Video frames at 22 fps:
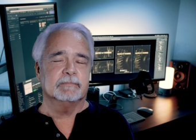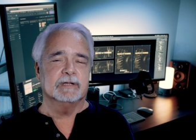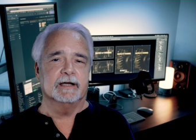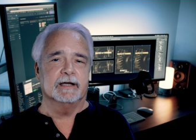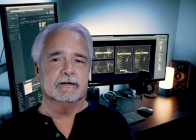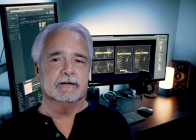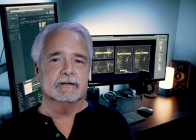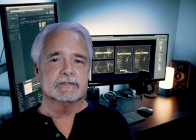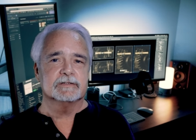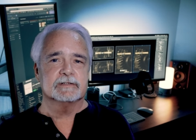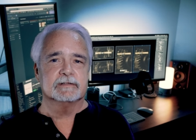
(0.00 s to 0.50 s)

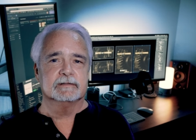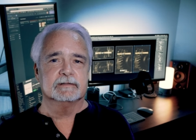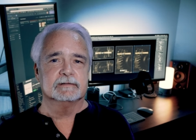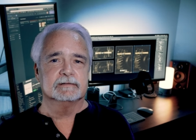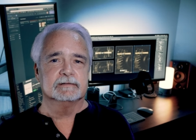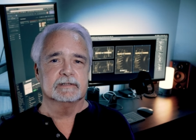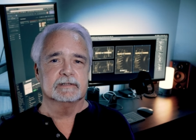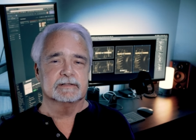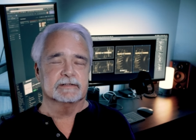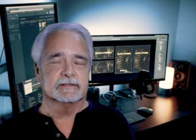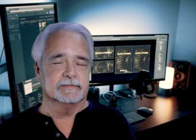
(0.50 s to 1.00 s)
players,
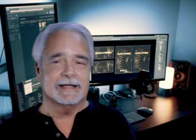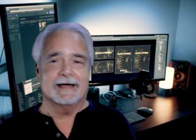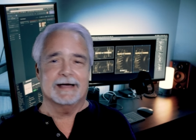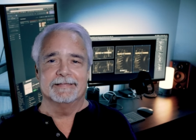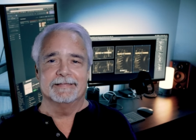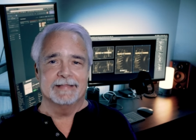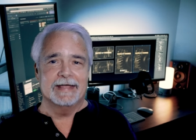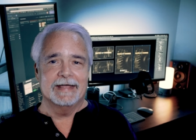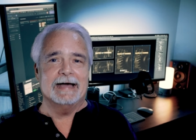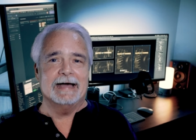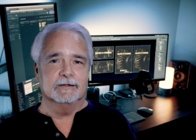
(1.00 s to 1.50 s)

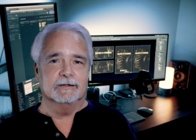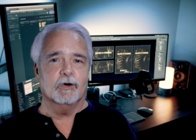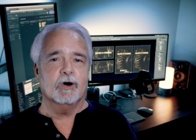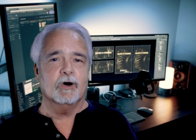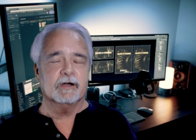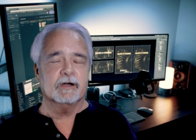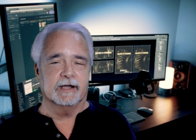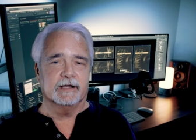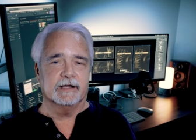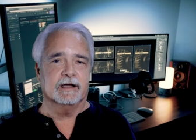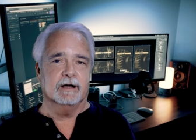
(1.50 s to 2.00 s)
not that
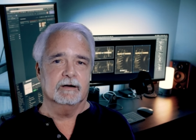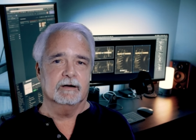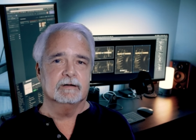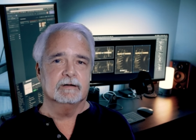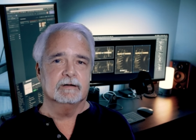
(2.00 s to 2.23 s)
long ago.